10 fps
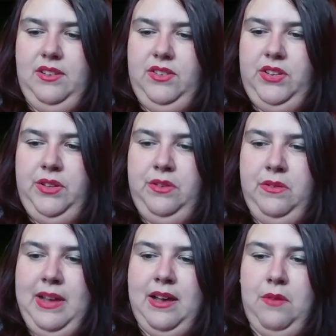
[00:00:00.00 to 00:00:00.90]

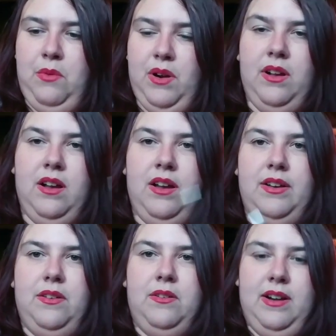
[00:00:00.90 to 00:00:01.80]
to work on,
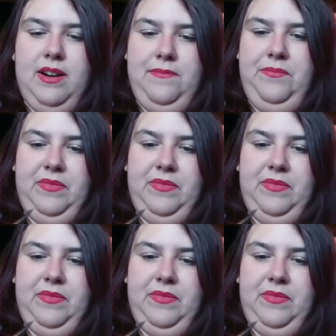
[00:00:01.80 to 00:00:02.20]
or